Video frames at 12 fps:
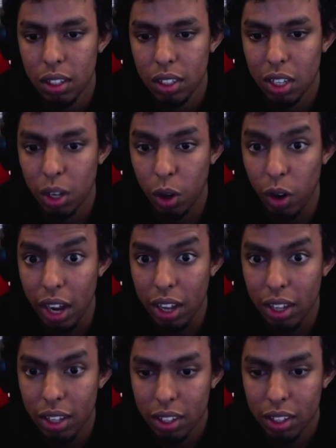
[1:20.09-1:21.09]
She gonna cry?
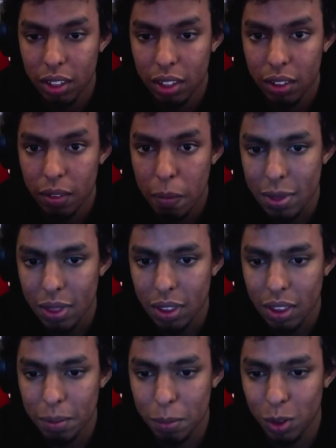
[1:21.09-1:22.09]

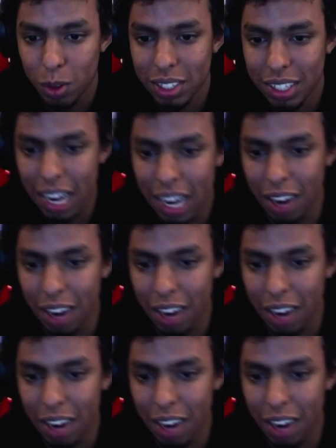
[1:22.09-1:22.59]
Bro, she's got